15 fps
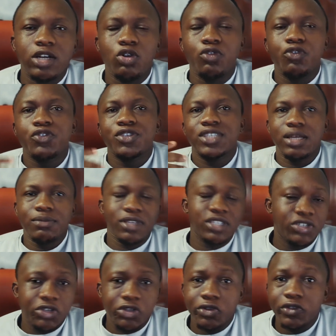of
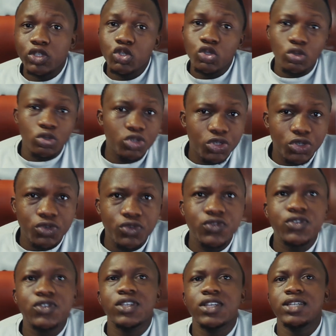cybersecurity
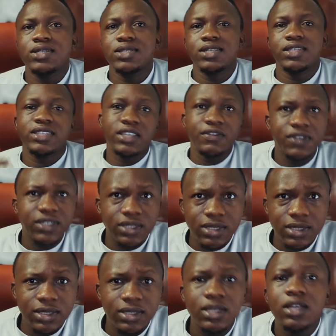solutions and
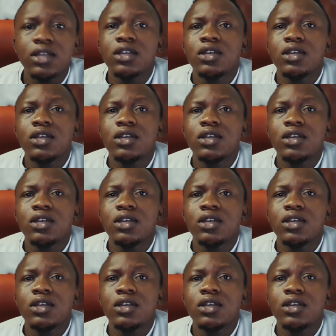services